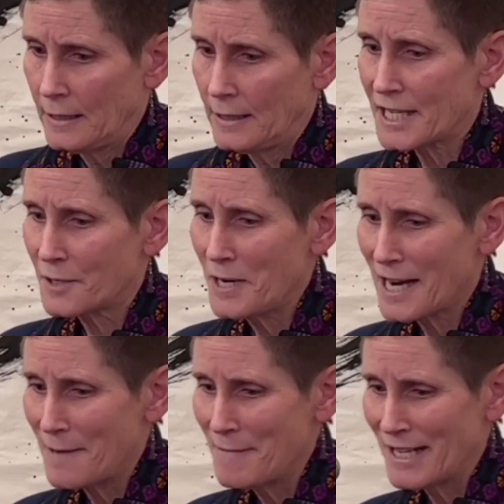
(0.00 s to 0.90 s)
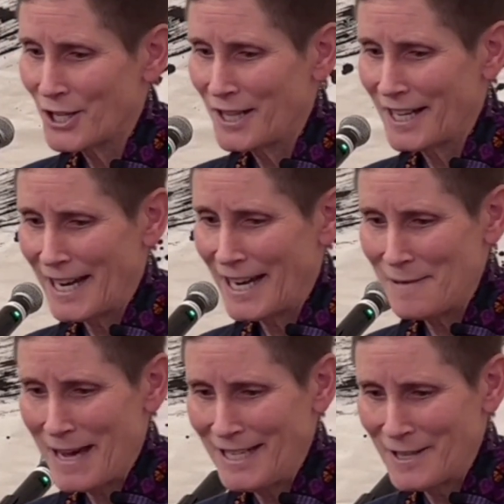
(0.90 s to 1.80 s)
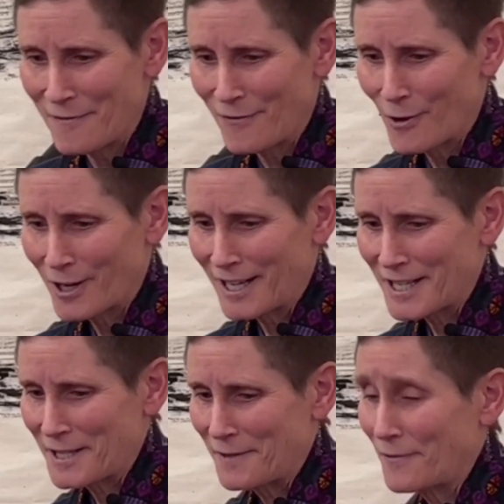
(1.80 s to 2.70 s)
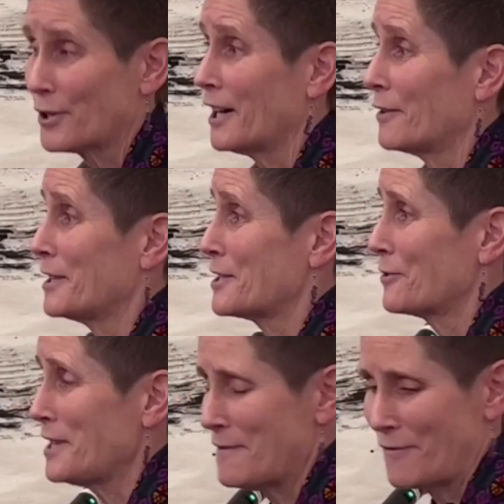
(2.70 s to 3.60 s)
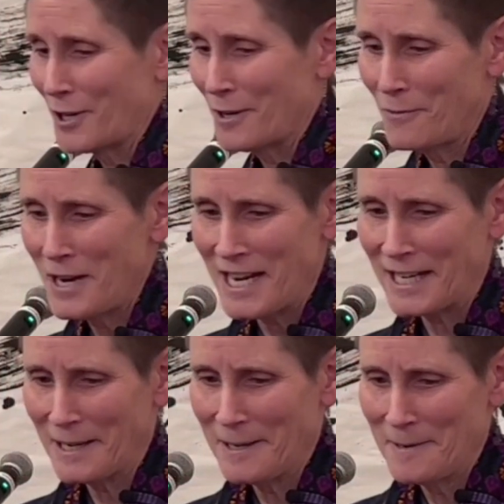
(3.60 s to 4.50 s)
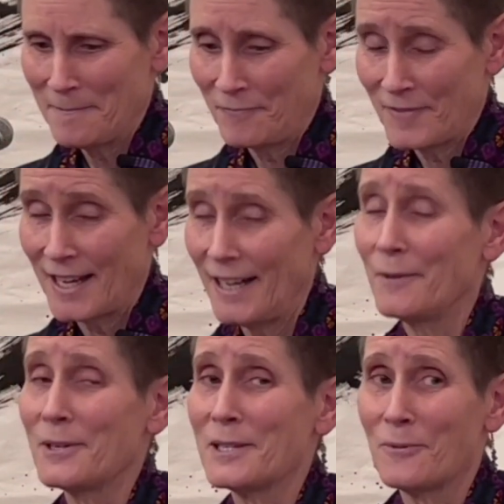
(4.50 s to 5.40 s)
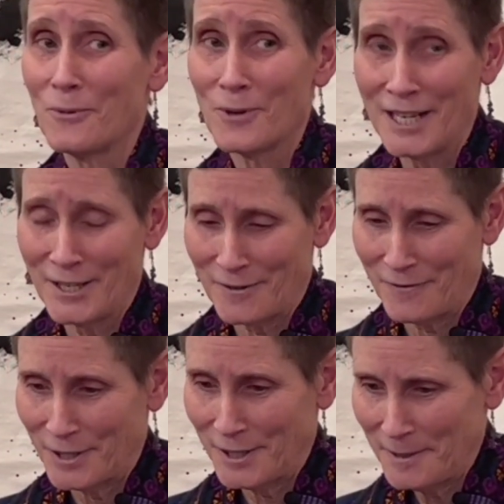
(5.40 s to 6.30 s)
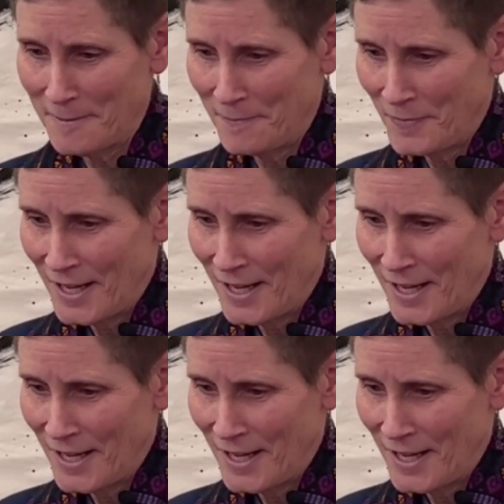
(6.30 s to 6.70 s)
Last week, I mentioned that I had been in the forest for a retreat for a week, and it was wonderful.